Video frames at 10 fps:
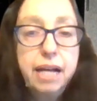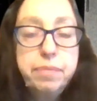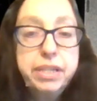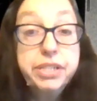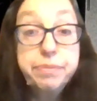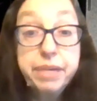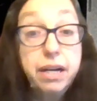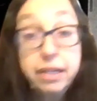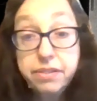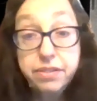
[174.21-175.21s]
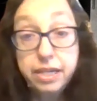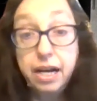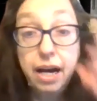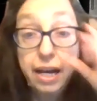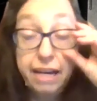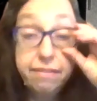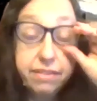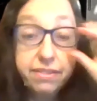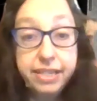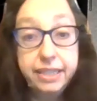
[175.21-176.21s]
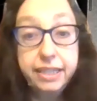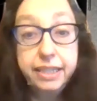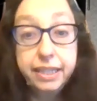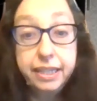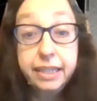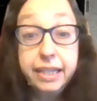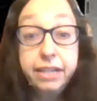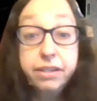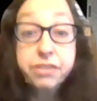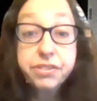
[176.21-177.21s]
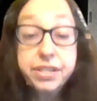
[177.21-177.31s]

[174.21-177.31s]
But to be honest, I haven't seen it in years,